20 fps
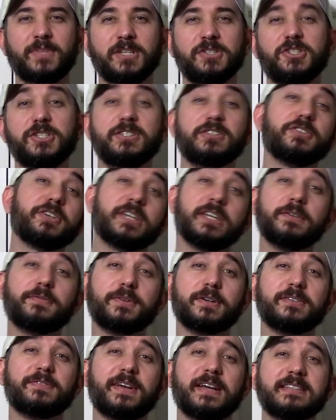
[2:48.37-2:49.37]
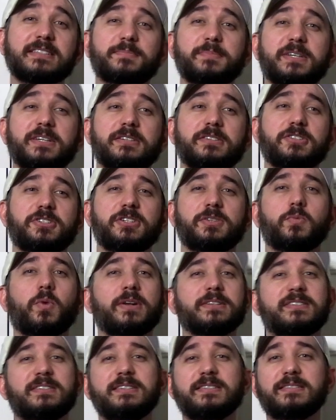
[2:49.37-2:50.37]
She's looking for advancement. She
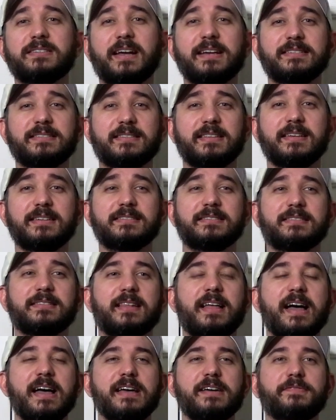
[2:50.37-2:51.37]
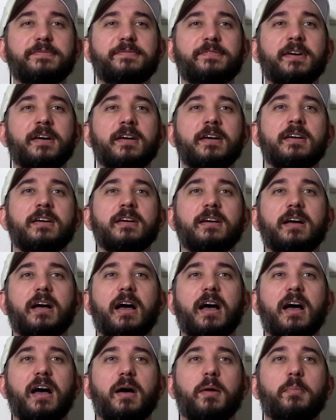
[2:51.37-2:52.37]
wants these nice things in life,
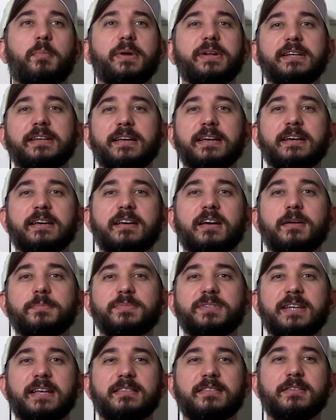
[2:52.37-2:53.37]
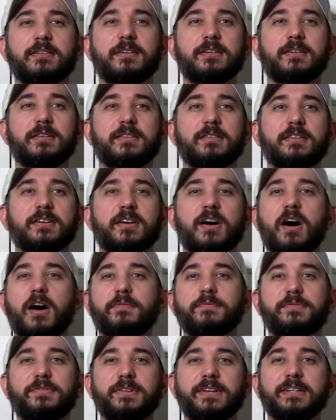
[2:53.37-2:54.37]
but it comes at the
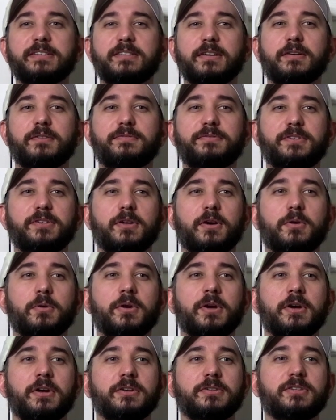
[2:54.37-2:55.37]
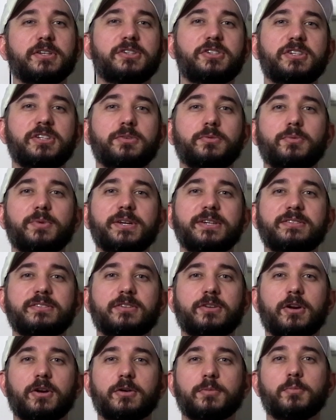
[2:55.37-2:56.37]
conflict of, does she
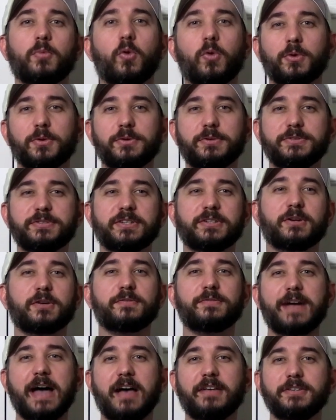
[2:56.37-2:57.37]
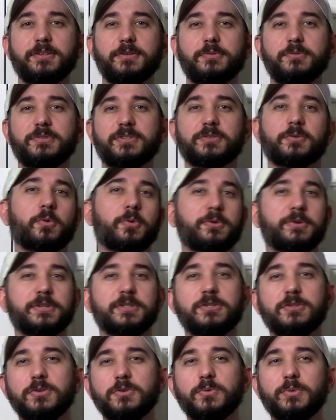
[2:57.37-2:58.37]
risk her morals and her values in order to
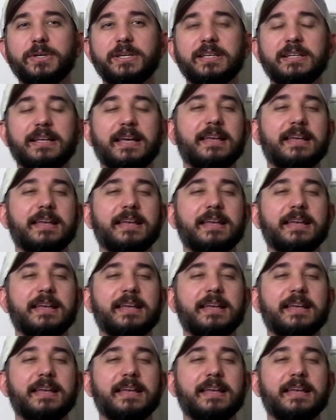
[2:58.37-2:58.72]
do it?